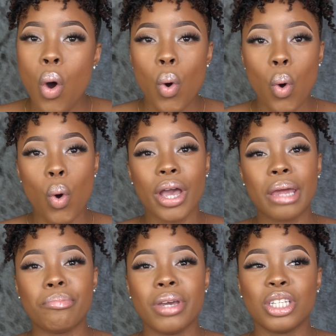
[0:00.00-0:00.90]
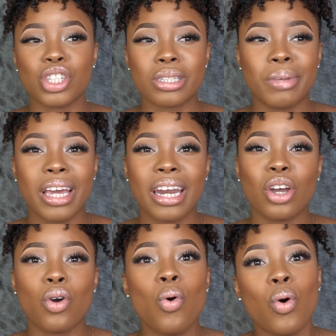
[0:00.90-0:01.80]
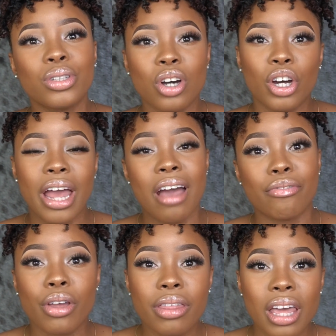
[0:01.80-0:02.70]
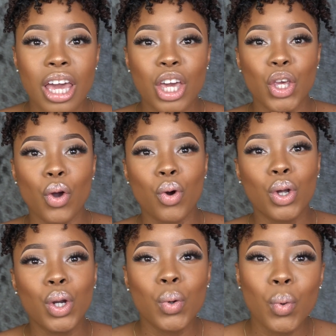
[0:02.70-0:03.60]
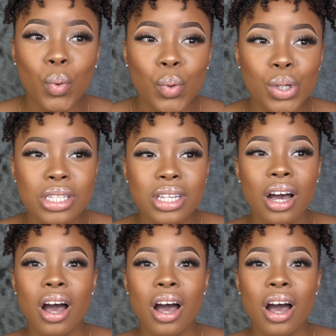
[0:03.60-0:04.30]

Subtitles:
or it may just be getting caught on everything, your clothes,